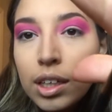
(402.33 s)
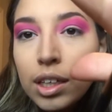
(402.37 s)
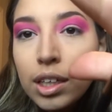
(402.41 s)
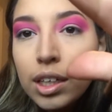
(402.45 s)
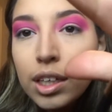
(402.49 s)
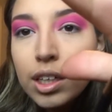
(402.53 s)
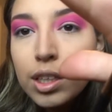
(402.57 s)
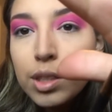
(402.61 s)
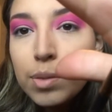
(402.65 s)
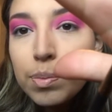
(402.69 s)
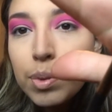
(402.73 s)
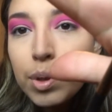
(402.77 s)

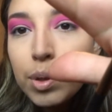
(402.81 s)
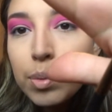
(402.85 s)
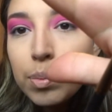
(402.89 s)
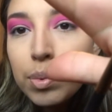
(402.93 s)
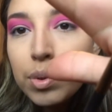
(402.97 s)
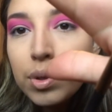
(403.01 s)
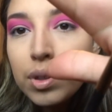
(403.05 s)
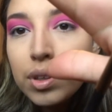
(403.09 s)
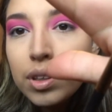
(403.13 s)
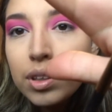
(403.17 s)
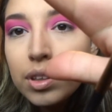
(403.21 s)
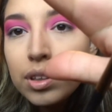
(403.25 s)
it's
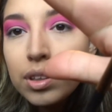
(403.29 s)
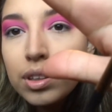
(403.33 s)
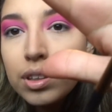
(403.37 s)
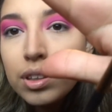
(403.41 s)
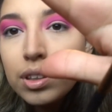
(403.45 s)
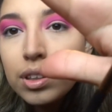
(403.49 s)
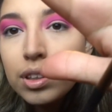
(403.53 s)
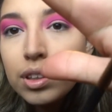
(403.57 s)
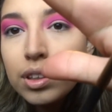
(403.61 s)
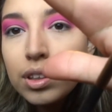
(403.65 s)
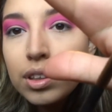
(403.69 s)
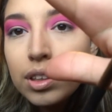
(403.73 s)

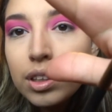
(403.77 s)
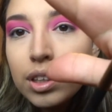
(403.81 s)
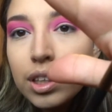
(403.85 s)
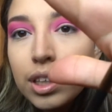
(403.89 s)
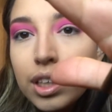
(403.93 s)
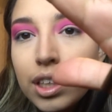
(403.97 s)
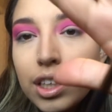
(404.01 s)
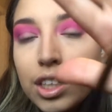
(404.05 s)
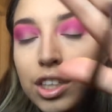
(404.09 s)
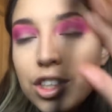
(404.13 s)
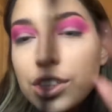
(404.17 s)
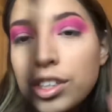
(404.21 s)

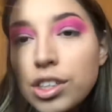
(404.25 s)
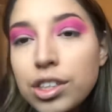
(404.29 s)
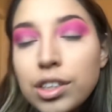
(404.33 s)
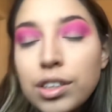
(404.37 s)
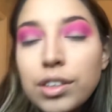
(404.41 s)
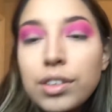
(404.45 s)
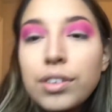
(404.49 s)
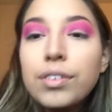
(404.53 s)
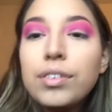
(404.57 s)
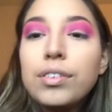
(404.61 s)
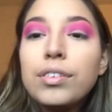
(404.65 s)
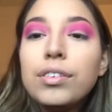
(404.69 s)
purple-ish,
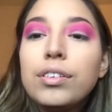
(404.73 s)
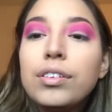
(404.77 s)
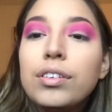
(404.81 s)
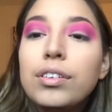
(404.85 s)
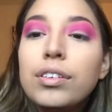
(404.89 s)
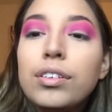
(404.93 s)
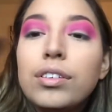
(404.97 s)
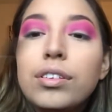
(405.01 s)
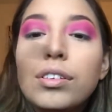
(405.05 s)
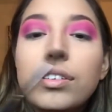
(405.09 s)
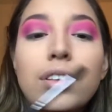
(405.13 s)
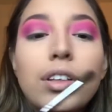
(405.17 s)

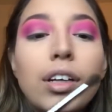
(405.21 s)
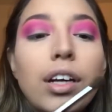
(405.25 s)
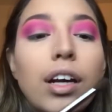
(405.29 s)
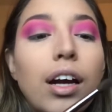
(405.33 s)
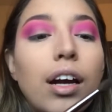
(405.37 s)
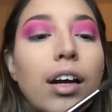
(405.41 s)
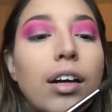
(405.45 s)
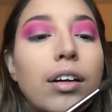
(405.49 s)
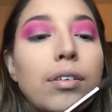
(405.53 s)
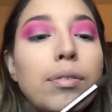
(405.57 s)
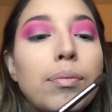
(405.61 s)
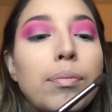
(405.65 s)

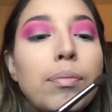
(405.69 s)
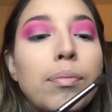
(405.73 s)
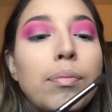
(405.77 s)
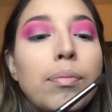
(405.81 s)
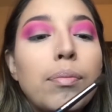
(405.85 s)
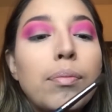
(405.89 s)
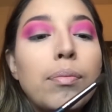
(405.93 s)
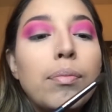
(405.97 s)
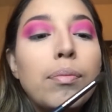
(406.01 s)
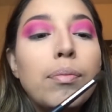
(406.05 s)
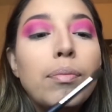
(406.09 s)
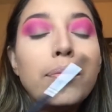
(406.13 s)
yeah.
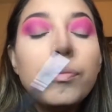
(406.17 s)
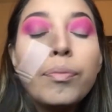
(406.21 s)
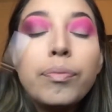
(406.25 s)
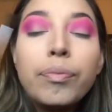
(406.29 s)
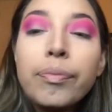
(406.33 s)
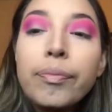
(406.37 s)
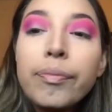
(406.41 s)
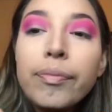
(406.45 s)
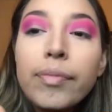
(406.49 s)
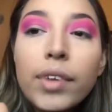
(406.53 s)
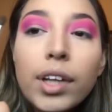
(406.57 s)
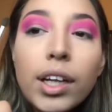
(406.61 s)

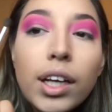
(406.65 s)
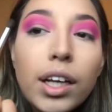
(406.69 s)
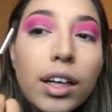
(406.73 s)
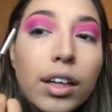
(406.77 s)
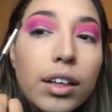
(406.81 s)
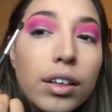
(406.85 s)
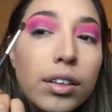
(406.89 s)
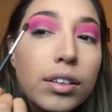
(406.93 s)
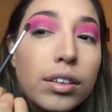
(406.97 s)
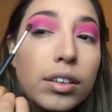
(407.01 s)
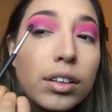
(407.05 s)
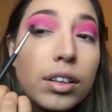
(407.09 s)
Okay,
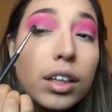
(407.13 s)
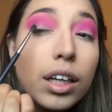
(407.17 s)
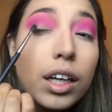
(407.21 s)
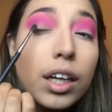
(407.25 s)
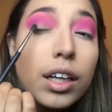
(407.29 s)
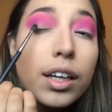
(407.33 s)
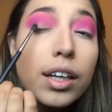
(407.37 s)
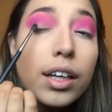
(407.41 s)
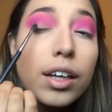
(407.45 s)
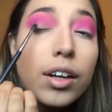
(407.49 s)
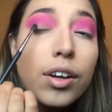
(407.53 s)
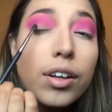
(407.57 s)
and
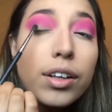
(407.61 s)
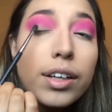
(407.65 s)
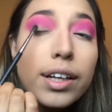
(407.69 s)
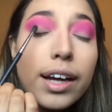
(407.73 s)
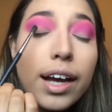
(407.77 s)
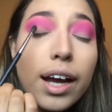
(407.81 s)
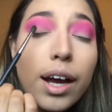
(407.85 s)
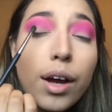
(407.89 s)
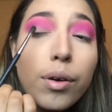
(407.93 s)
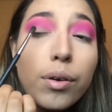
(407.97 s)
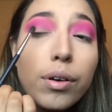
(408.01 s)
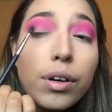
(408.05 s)
then on the
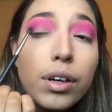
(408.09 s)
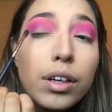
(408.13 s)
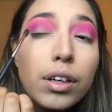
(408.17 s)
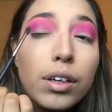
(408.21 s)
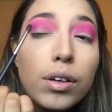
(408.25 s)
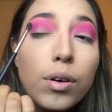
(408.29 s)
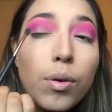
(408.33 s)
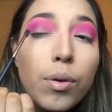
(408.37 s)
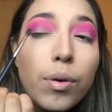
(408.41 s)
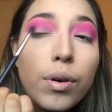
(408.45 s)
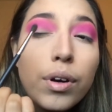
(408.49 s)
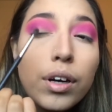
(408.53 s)
outer
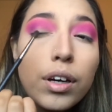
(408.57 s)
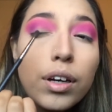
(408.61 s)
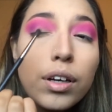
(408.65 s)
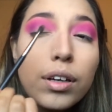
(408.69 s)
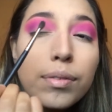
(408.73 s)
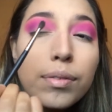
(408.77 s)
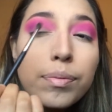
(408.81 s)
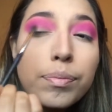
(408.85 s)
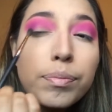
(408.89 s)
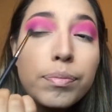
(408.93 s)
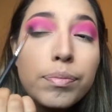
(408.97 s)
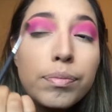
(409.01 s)

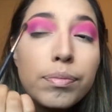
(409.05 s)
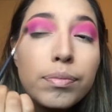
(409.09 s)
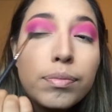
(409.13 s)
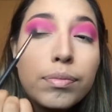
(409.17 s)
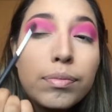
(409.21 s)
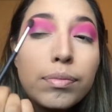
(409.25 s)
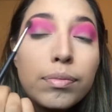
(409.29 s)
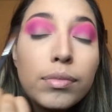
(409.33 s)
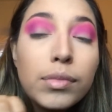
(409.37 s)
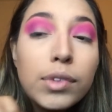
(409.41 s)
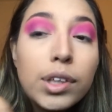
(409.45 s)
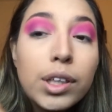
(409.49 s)
corner,
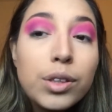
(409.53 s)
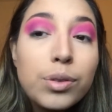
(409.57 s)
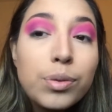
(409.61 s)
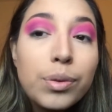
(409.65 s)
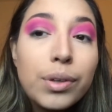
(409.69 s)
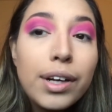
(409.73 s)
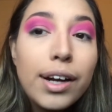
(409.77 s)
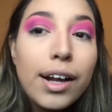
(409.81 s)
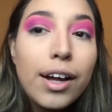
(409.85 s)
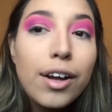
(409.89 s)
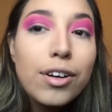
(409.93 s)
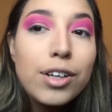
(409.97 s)
because we're
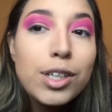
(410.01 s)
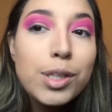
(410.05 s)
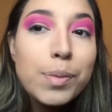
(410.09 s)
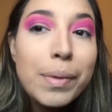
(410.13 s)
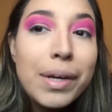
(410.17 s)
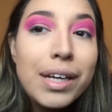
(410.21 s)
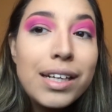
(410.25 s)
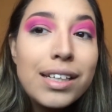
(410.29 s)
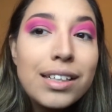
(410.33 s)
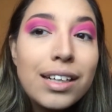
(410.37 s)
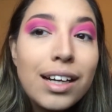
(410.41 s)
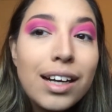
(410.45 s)
in outer
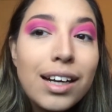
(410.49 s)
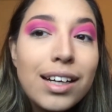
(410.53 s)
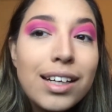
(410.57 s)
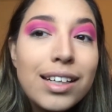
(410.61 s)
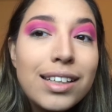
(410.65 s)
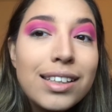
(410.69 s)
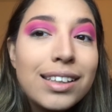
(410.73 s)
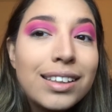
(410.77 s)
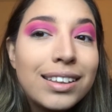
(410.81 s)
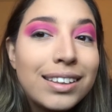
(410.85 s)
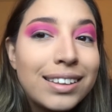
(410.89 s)
space, guys,